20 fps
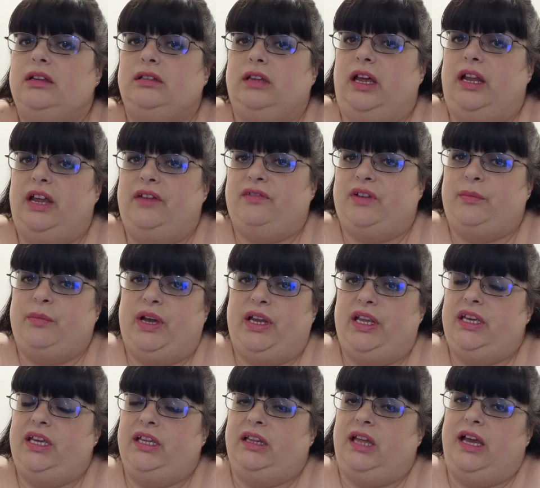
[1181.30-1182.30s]
Not
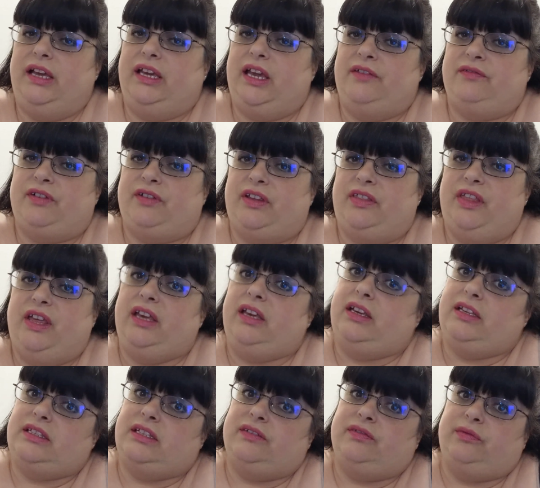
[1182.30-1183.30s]
everybody can like everything,
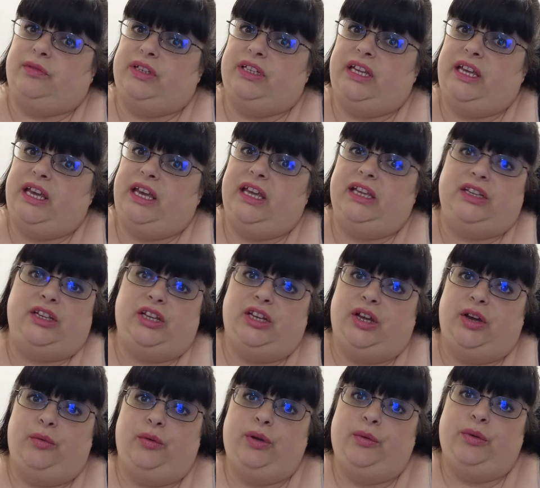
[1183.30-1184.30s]
because if we did, you
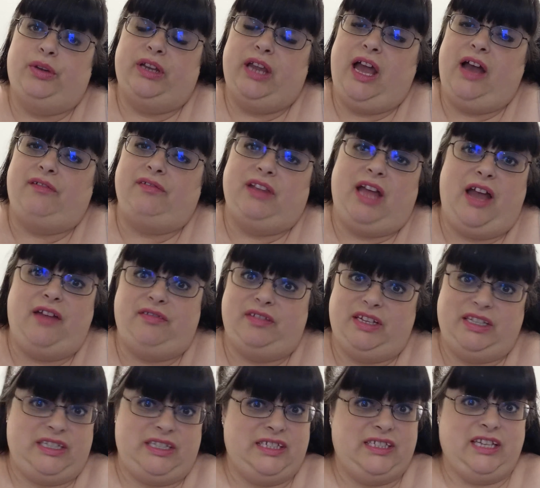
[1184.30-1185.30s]
know, we wouldn't have
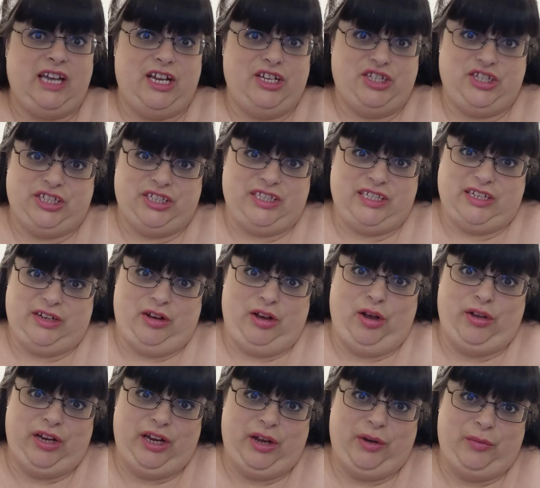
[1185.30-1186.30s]
lively discussions at
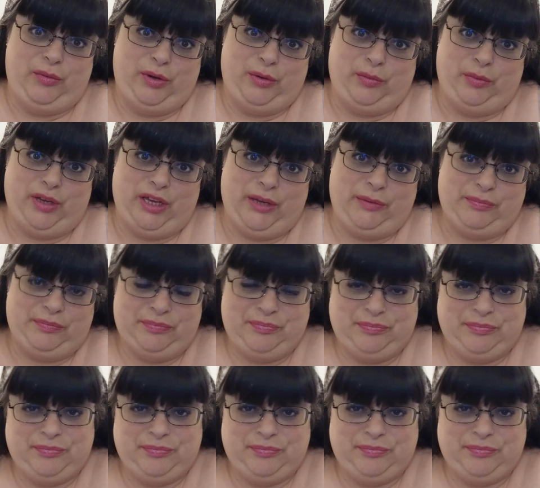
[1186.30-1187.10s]
all now, would we?